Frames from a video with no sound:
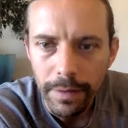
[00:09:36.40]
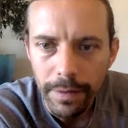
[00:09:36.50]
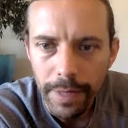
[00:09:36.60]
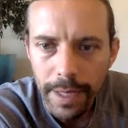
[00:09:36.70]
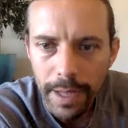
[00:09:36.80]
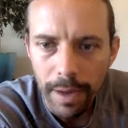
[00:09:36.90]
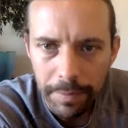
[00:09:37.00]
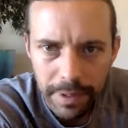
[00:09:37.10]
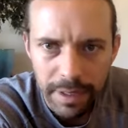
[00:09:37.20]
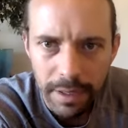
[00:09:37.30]
All right, now I'm
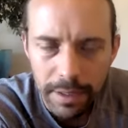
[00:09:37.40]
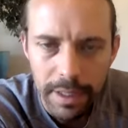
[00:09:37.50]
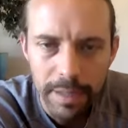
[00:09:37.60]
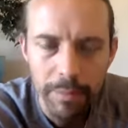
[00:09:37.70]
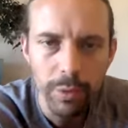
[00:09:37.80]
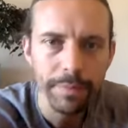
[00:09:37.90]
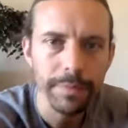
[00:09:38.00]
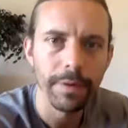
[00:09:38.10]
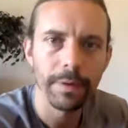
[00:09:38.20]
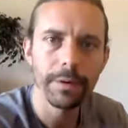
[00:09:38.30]
going to kind of keep moving
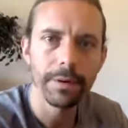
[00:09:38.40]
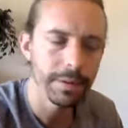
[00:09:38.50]
forward.